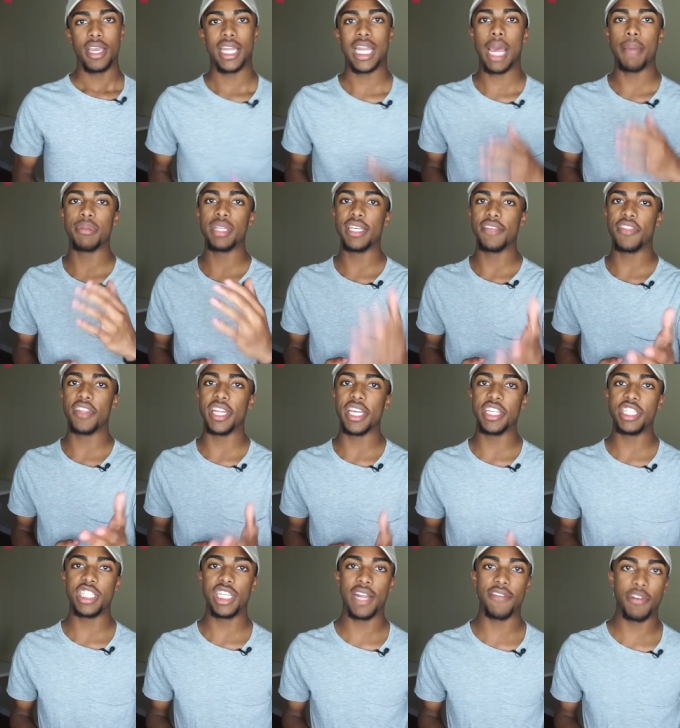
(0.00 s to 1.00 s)
And I believe that
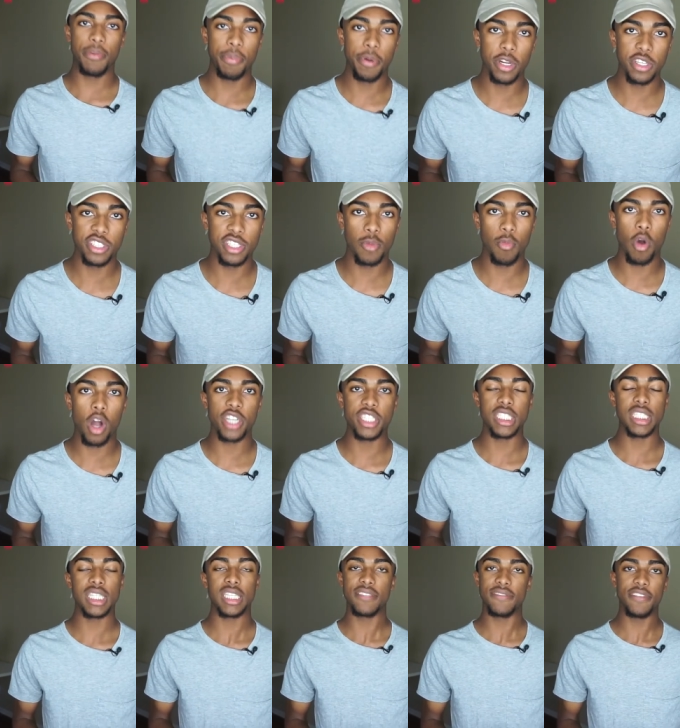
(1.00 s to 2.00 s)
each and every person
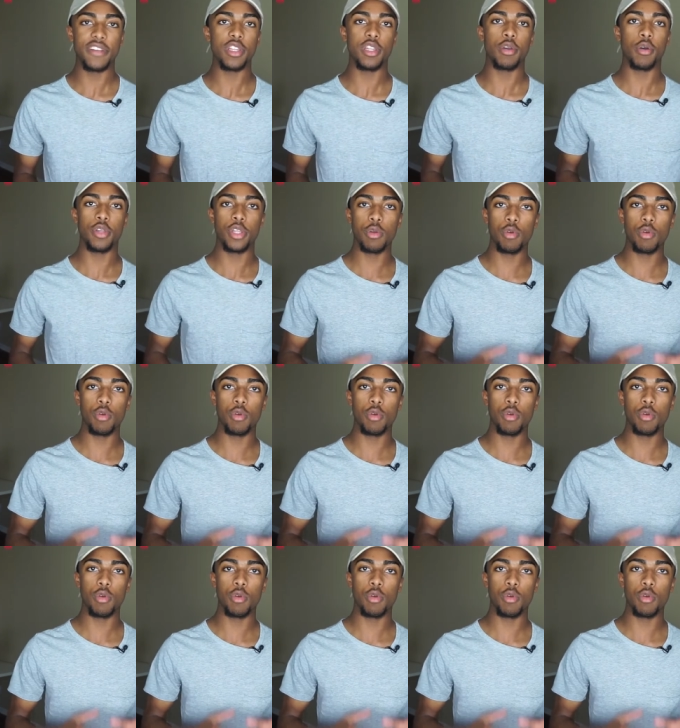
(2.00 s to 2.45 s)
watching this video,